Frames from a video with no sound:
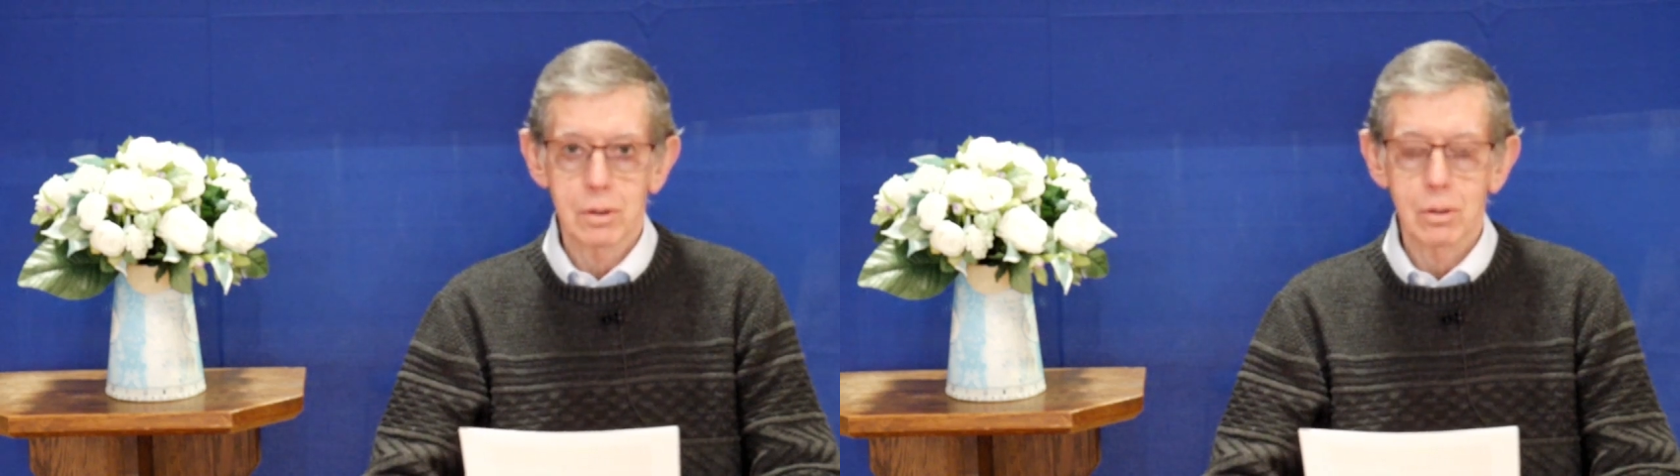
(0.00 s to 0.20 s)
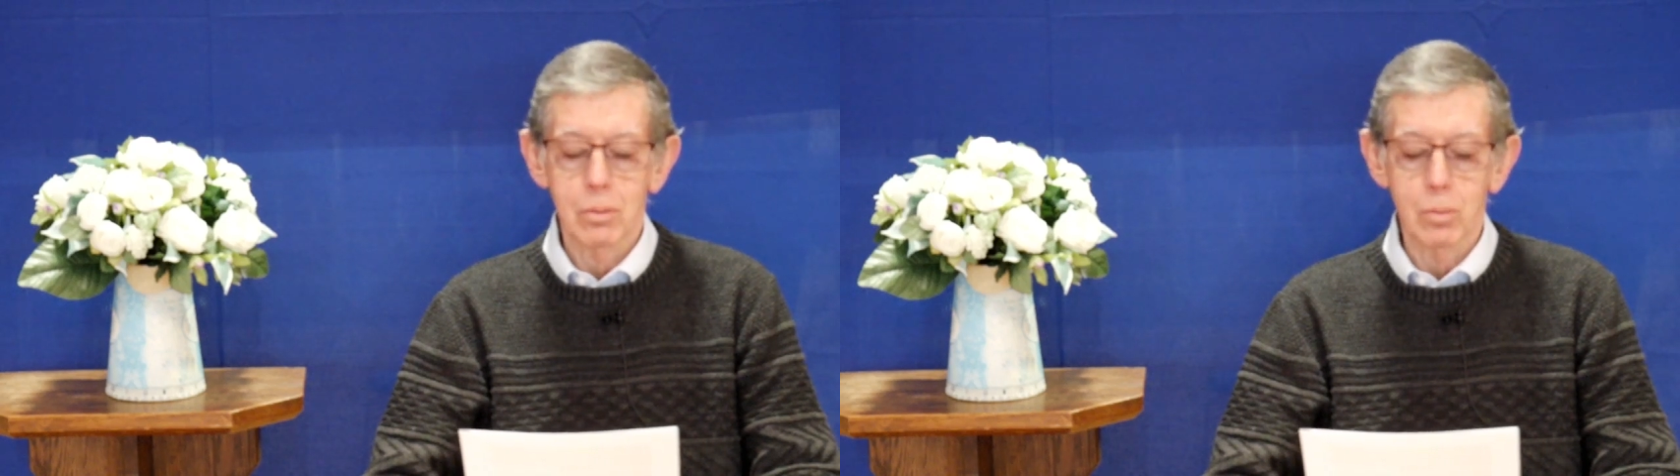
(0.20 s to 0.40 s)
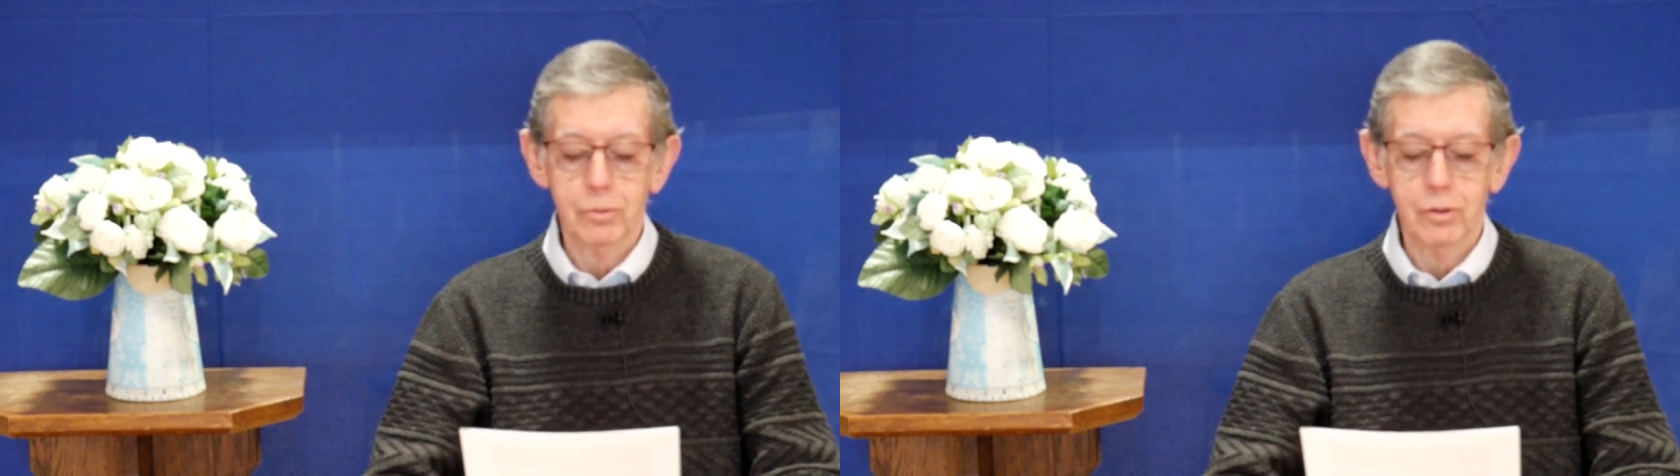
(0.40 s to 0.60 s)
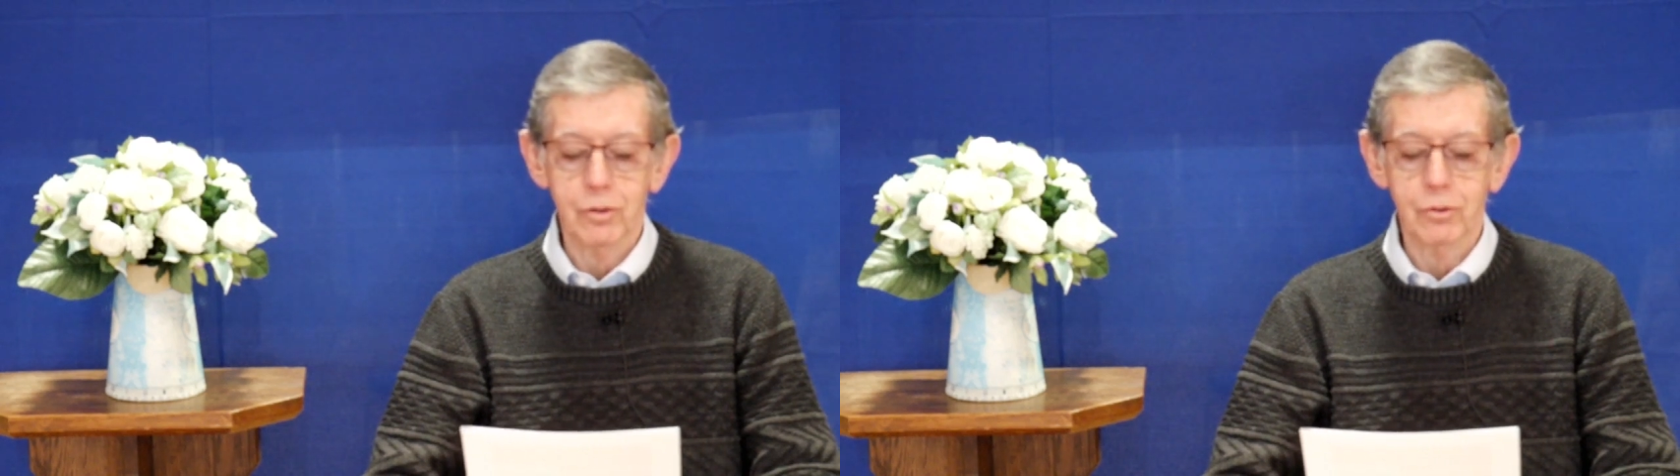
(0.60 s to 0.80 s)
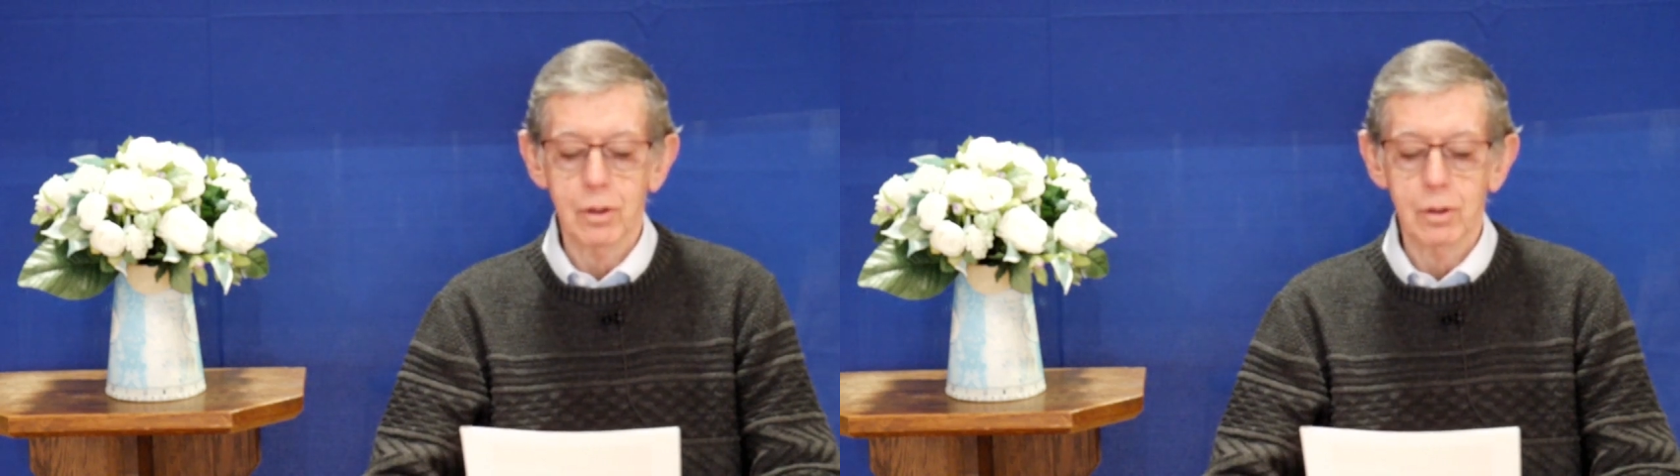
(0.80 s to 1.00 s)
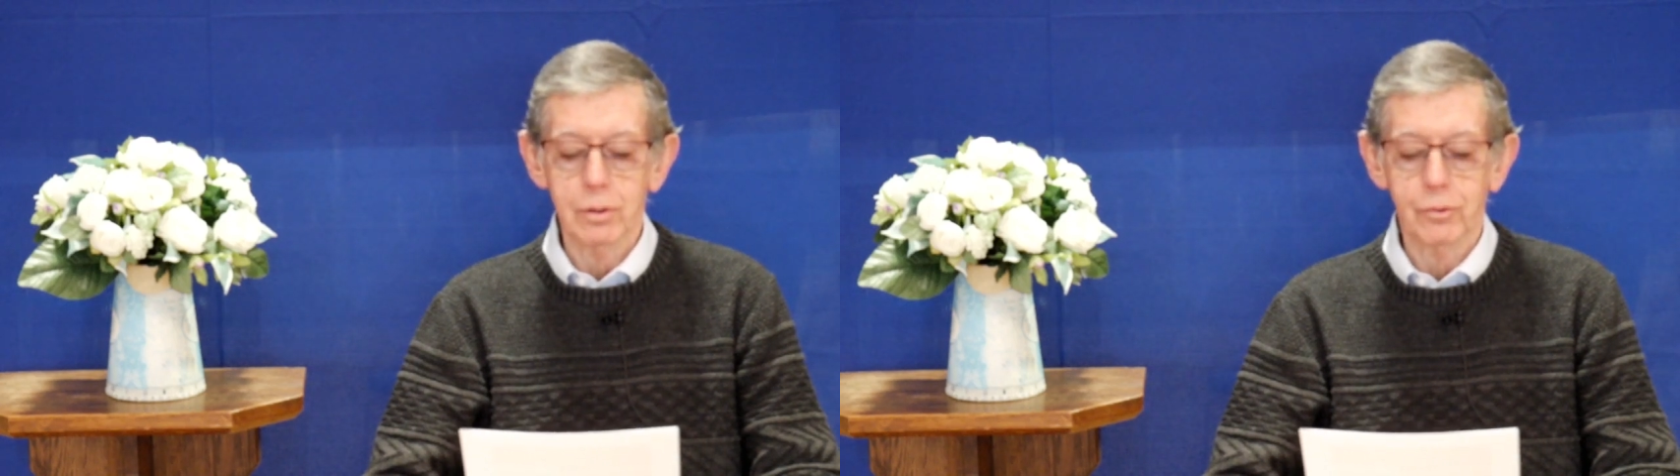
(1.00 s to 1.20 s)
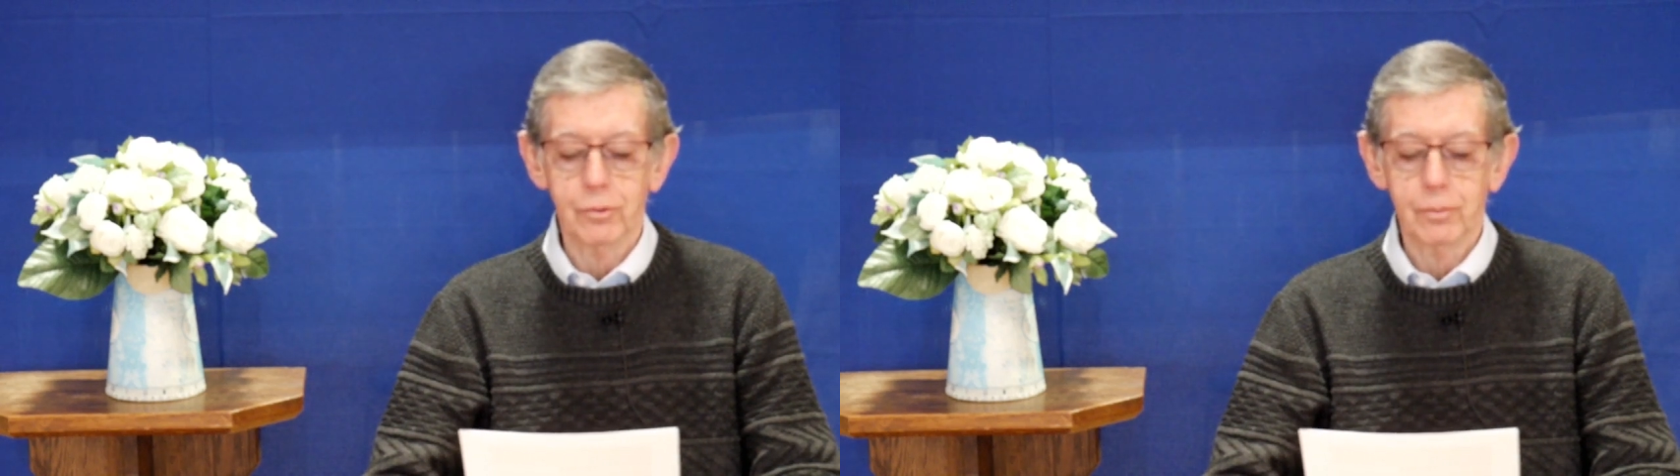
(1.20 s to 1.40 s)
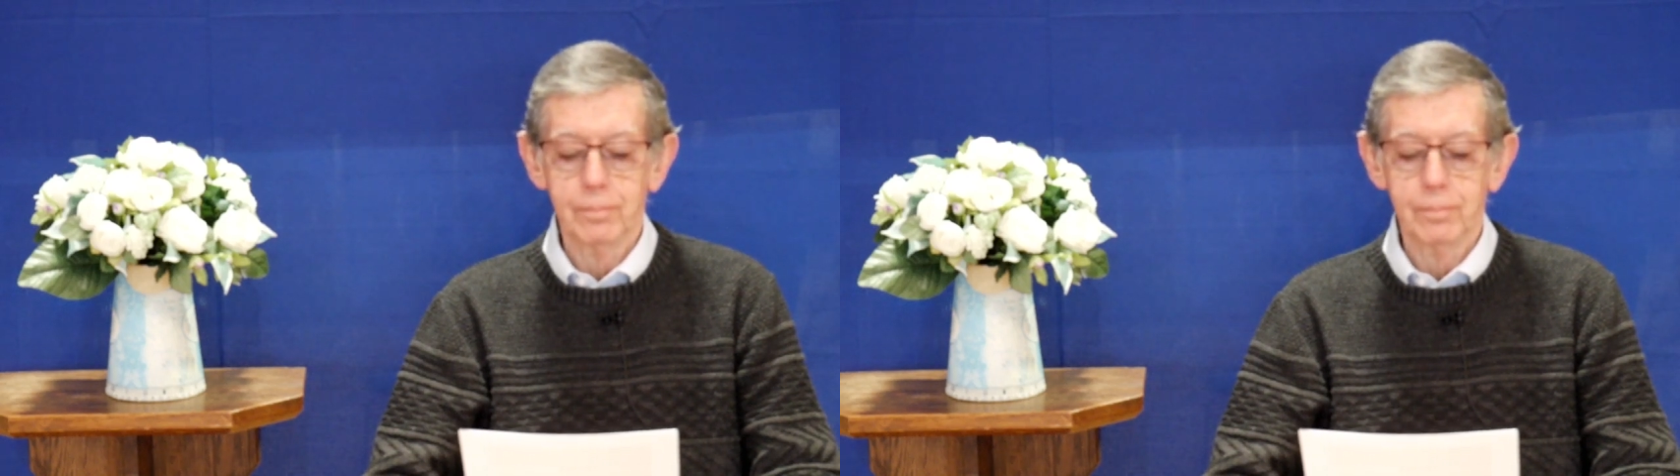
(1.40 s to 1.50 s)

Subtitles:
what is God's."